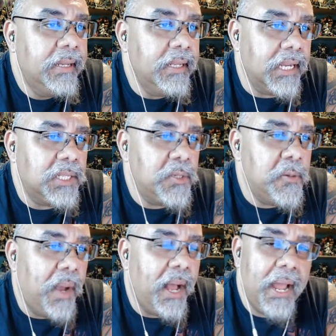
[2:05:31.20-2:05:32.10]
It's like a
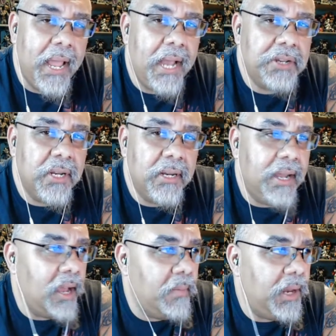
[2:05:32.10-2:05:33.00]
spy action
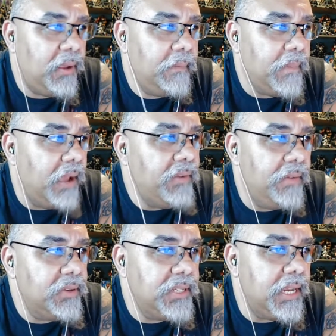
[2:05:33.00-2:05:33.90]
comedy. I've
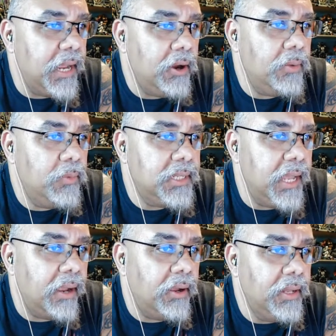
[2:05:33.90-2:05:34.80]
never seen it. I heard it wasn't
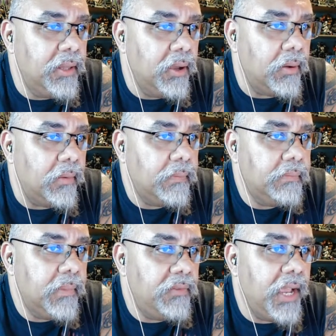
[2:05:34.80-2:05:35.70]
that good, though.
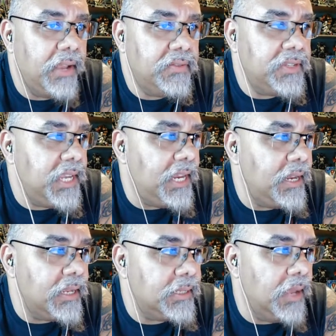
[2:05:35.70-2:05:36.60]
If you guys have seen
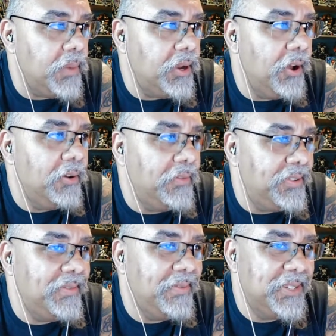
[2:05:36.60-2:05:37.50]
this, let me know if
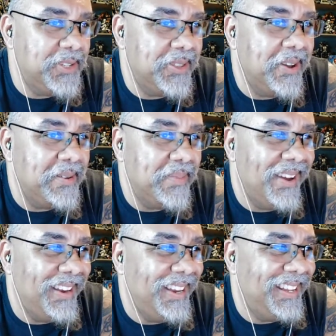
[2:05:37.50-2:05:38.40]
you, what you thought
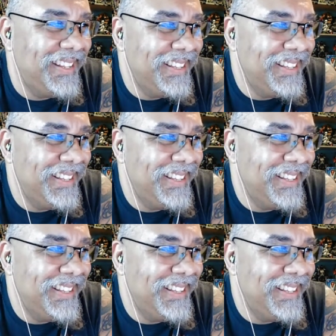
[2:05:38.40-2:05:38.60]
about it.